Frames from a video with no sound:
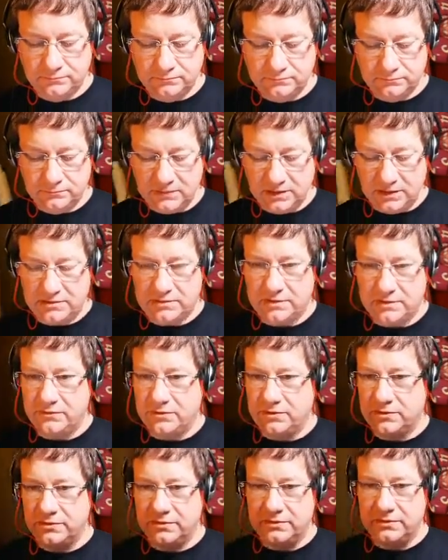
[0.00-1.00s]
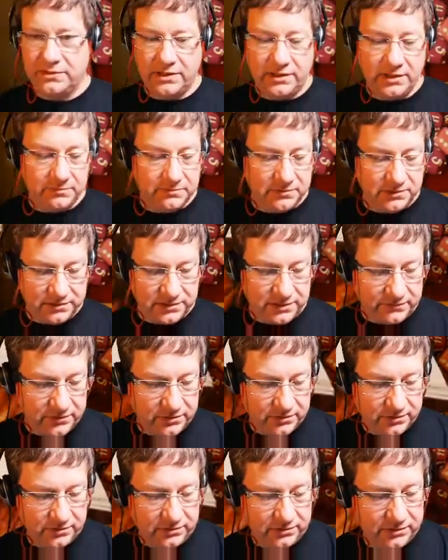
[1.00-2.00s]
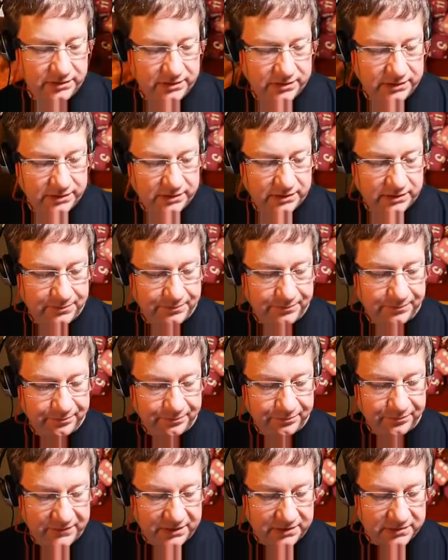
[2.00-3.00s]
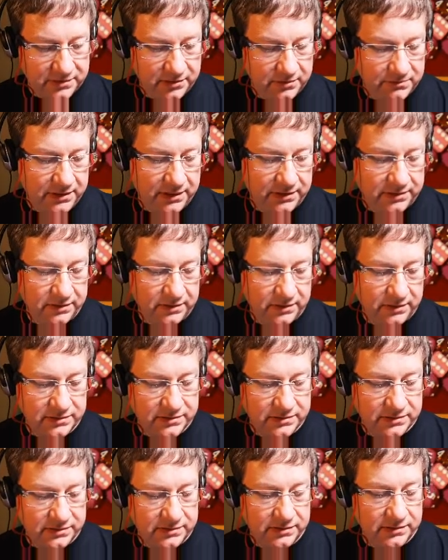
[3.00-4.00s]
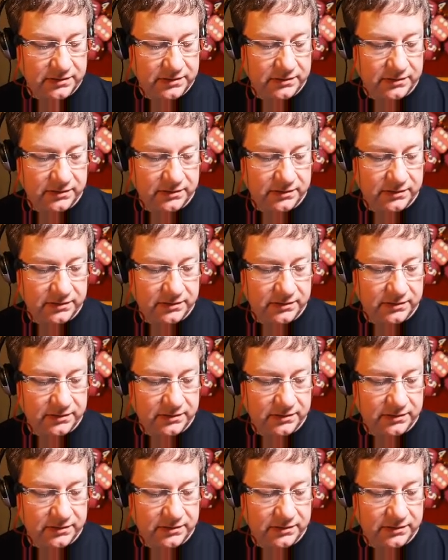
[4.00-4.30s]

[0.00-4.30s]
let's have a look at a name. Let's have a look at the... let's go back again to the